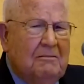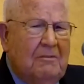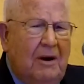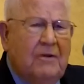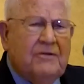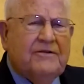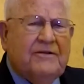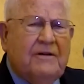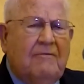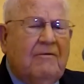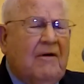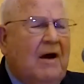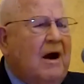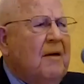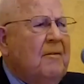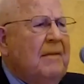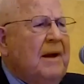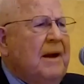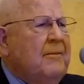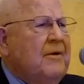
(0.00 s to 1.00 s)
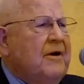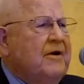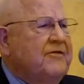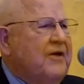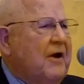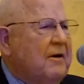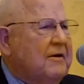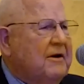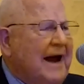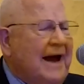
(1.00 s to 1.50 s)
most of our
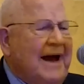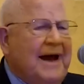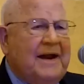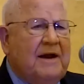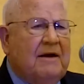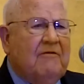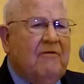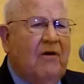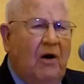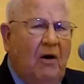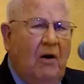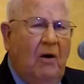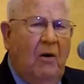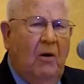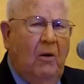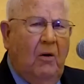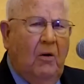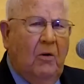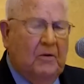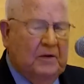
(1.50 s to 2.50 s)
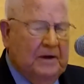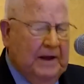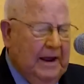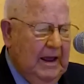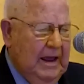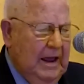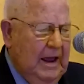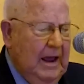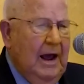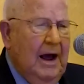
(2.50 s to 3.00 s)
members are kind of old.
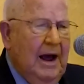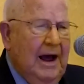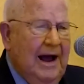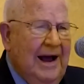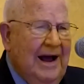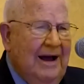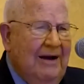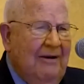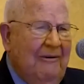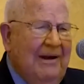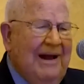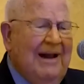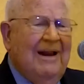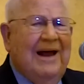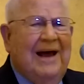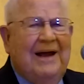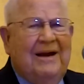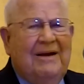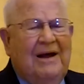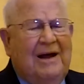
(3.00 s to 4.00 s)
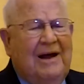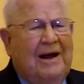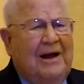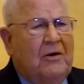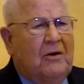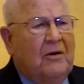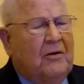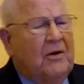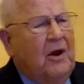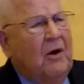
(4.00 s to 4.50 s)
Well, I
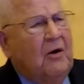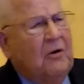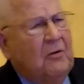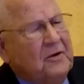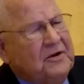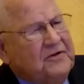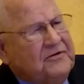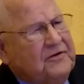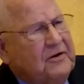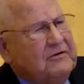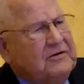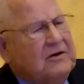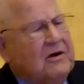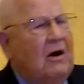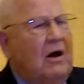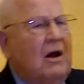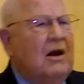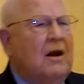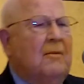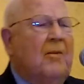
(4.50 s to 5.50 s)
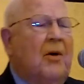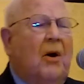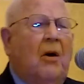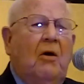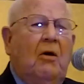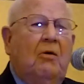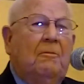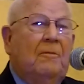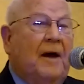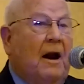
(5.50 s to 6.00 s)
don't know what you'd call them
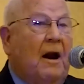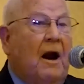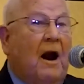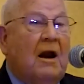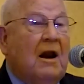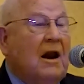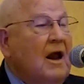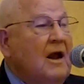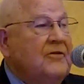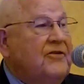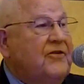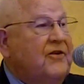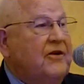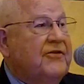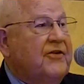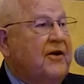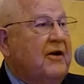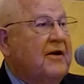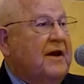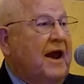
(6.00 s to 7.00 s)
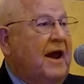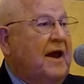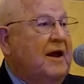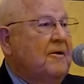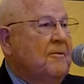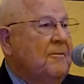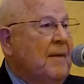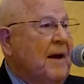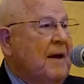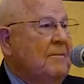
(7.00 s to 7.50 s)
old, but our lunches are
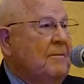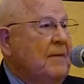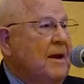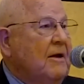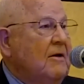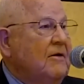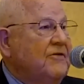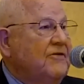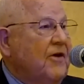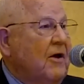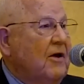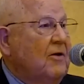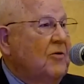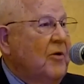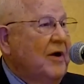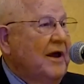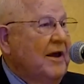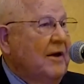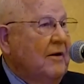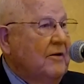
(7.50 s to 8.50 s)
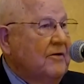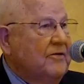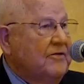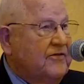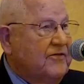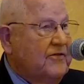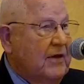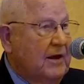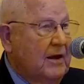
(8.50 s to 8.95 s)
catered by Meals on Wheels.